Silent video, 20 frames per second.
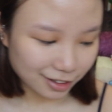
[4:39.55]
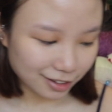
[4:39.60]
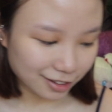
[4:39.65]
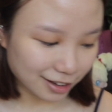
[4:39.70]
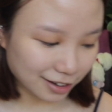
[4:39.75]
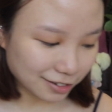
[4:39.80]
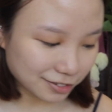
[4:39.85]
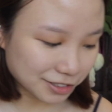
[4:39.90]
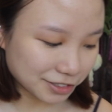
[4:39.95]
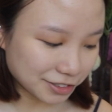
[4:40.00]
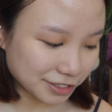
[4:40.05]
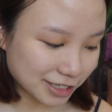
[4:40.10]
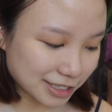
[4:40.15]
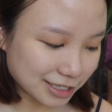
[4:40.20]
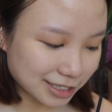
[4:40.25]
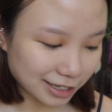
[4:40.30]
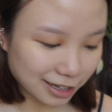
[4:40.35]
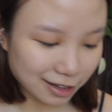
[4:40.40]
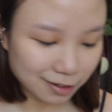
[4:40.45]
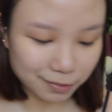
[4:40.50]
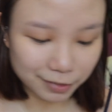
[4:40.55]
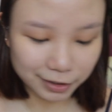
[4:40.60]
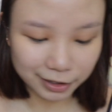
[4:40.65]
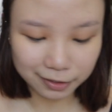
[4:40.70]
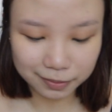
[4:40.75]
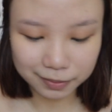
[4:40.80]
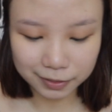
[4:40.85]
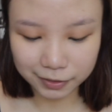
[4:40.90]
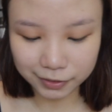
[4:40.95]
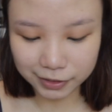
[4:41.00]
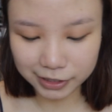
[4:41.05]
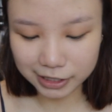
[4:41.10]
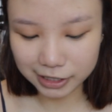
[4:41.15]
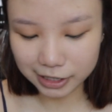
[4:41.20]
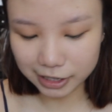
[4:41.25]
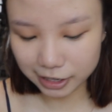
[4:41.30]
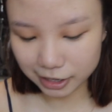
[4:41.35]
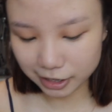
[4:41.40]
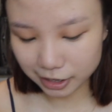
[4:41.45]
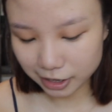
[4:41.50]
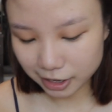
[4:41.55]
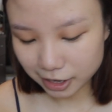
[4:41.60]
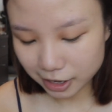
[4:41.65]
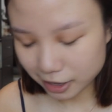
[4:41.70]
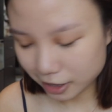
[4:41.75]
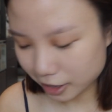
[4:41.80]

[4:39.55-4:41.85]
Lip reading: now during the circuit breaker period he